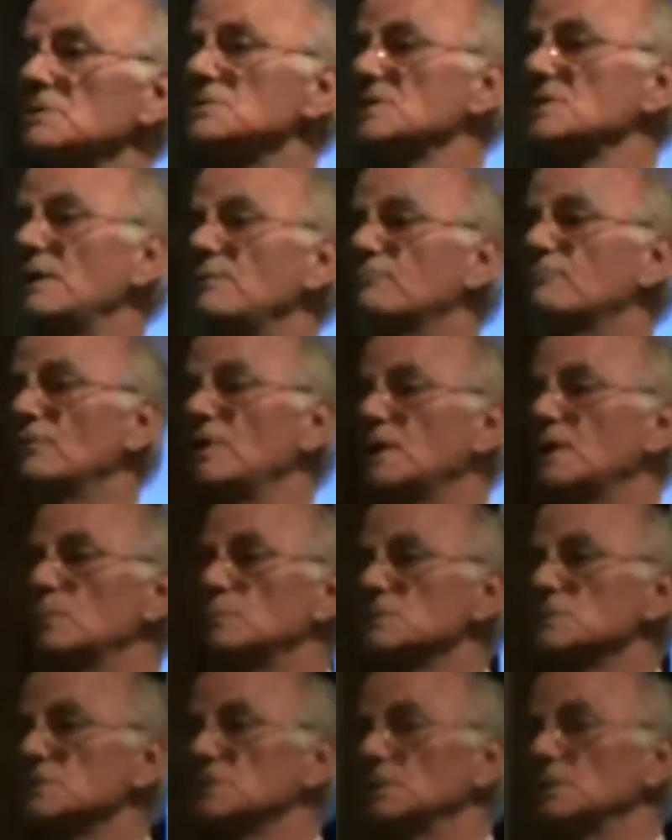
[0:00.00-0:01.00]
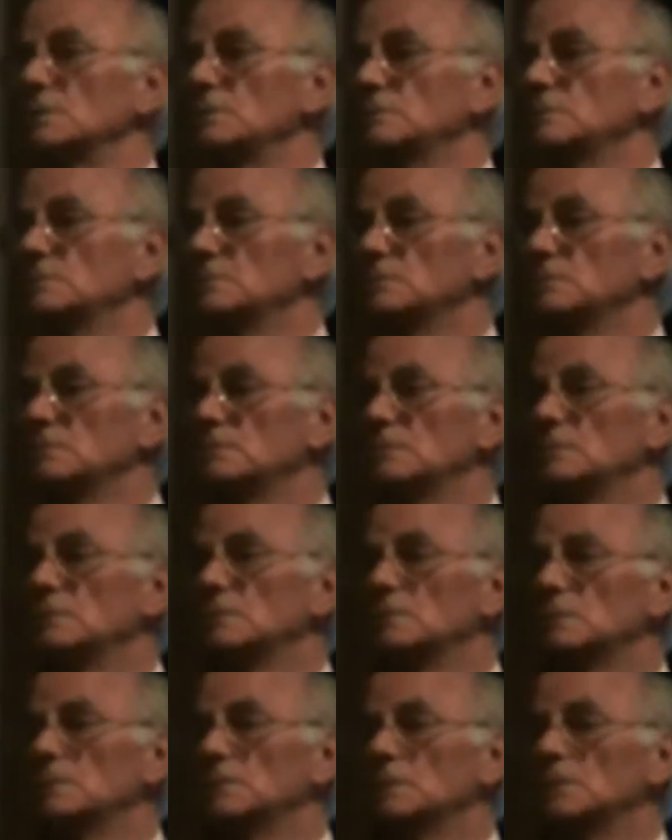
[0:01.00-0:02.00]
on the same frequency.
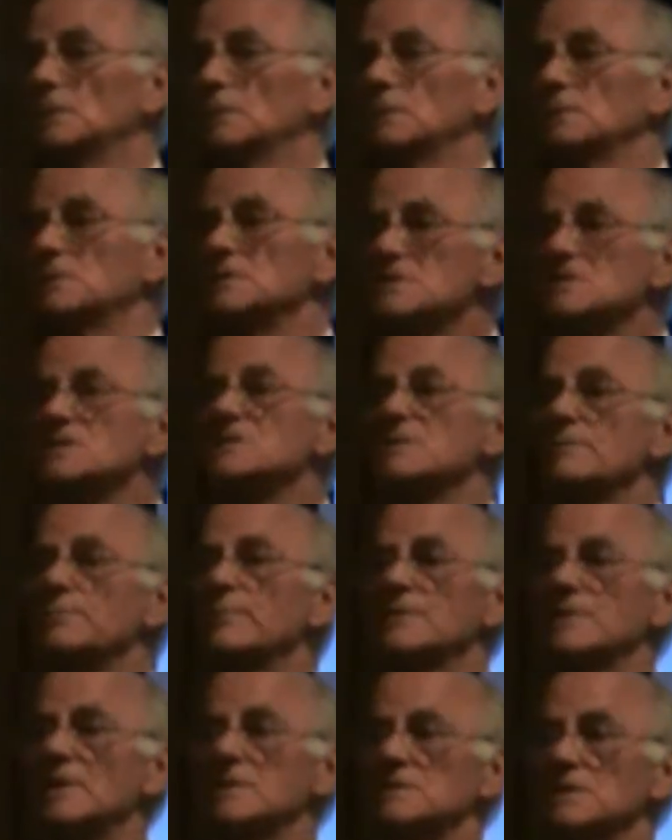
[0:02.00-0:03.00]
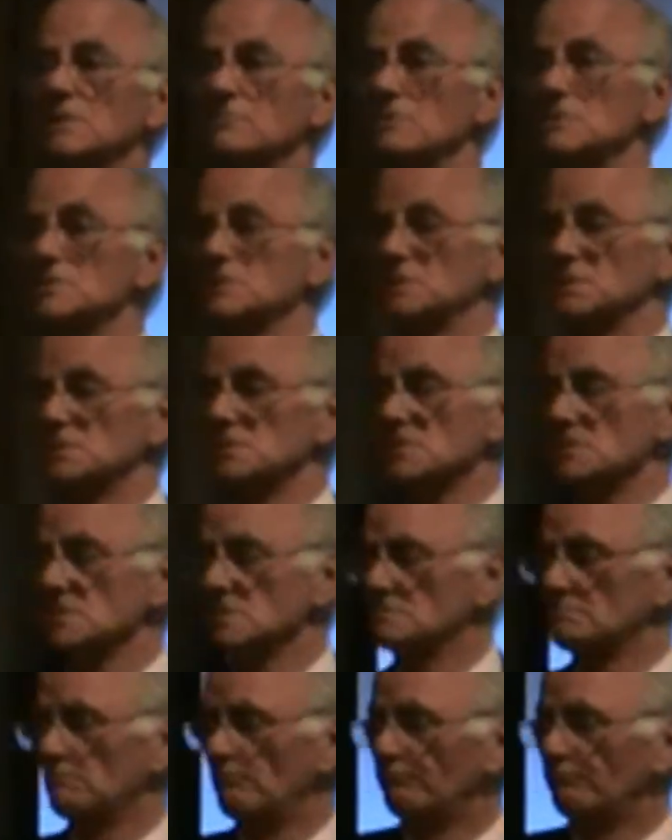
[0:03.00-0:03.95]
This is sympathetic resonance.